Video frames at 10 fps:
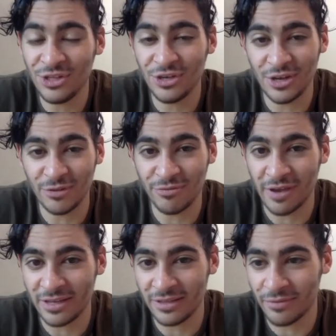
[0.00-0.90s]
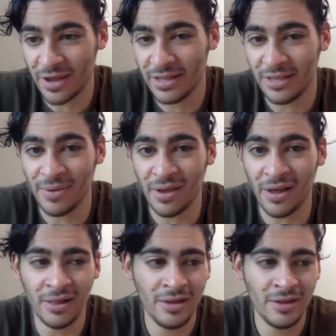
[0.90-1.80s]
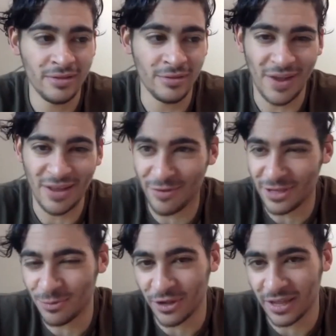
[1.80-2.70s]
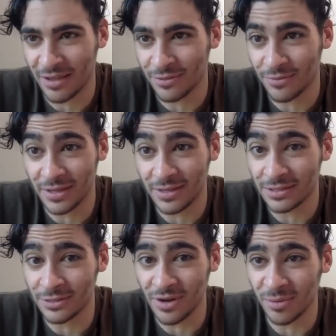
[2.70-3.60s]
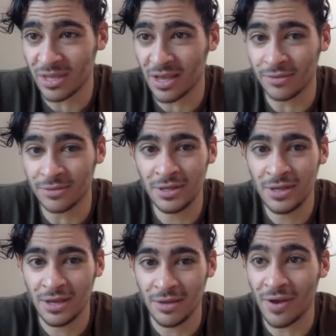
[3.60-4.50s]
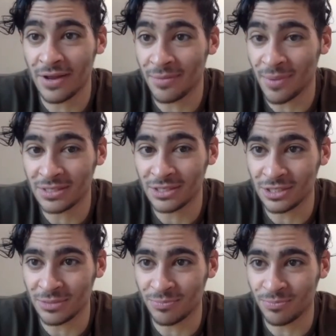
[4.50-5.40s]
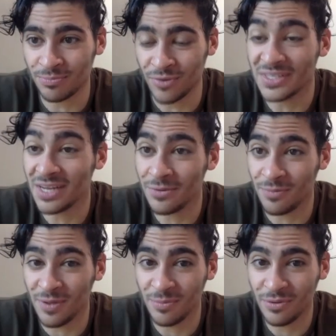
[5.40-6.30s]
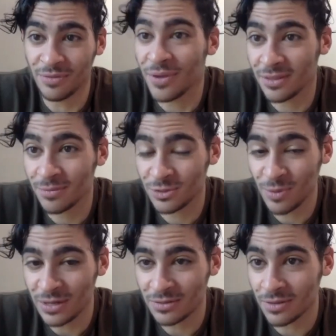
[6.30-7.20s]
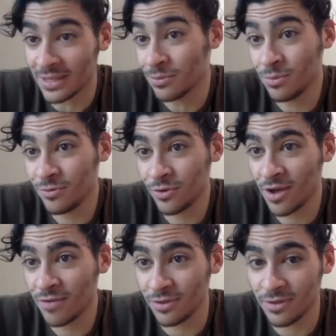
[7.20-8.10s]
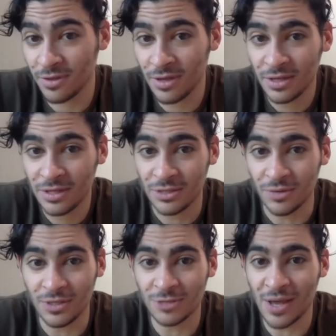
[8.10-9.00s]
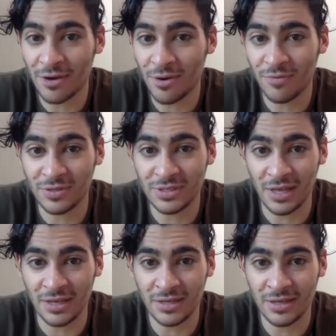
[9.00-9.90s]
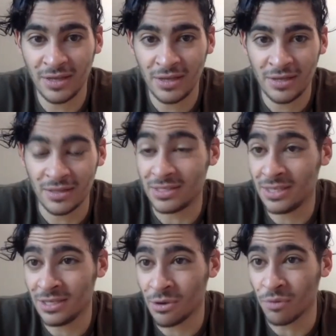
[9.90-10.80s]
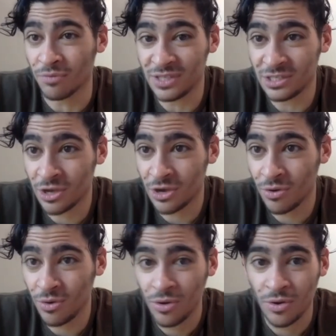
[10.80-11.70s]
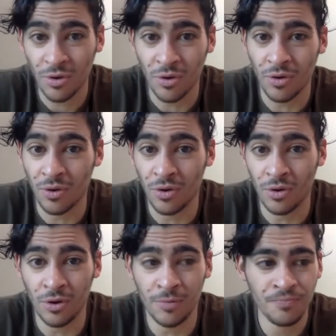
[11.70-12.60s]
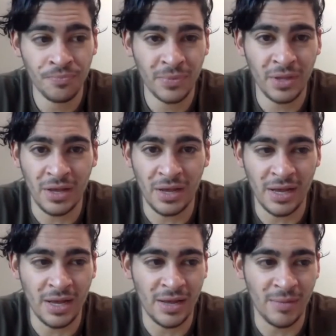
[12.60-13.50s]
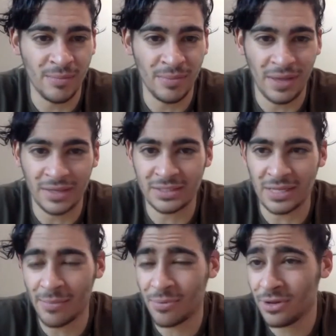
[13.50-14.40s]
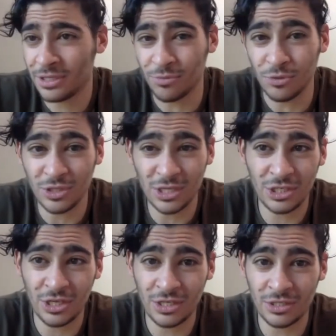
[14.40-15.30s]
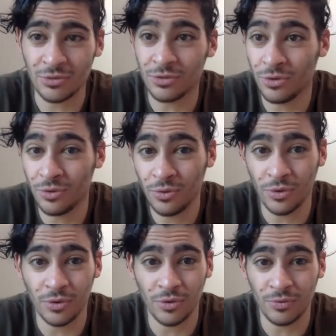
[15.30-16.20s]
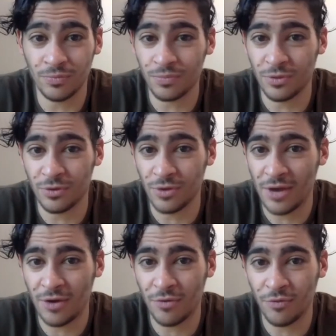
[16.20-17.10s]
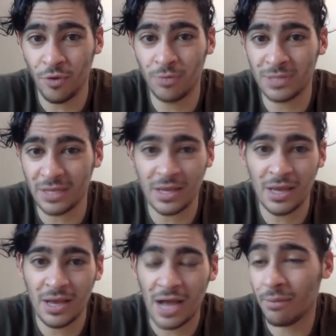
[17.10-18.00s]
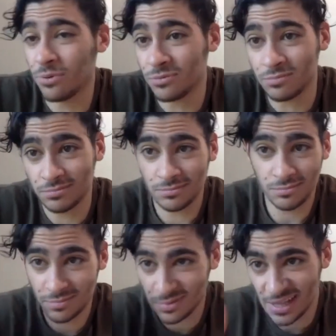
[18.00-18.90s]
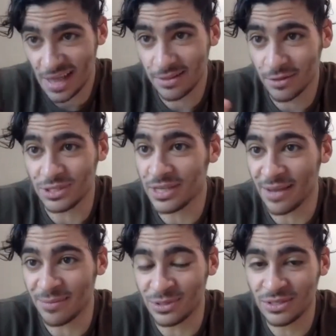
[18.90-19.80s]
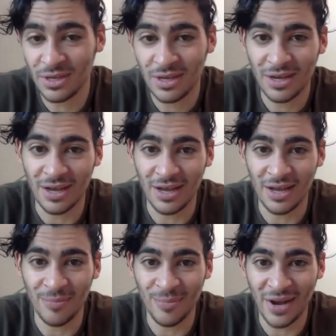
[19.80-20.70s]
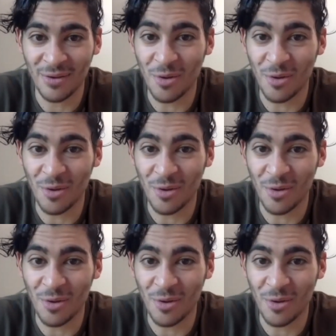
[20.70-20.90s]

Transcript: good at finding the right email, the right Facebook account, the right Instagram account, and writing messages that resonate with people that make them respond. And then we'll meet for coffee. So it doesn't matter if it's like the CEO of Cisco or um, like celebrities or musicians or you or the editor of Forbes, like I will slide in those DMs. Um, I